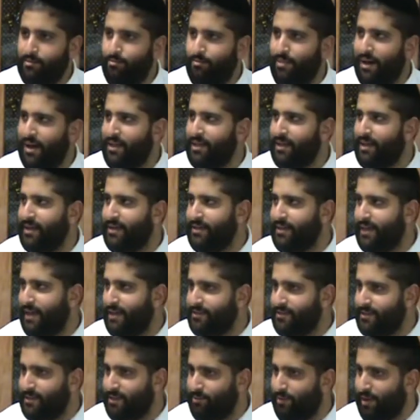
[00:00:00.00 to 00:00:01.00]
ballet
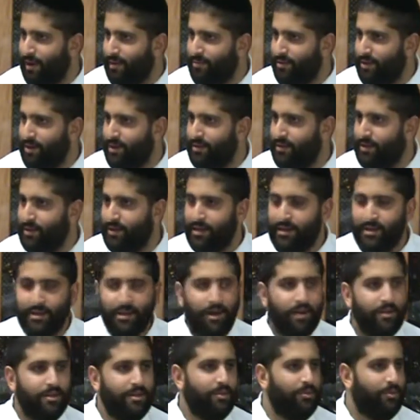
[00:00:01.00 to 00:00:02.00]
dancing rabbi and
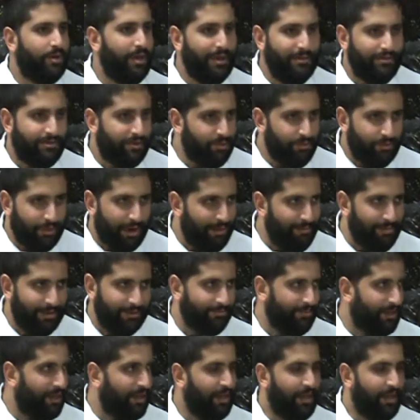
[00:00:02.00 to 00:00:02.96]
all the whatever rabbi.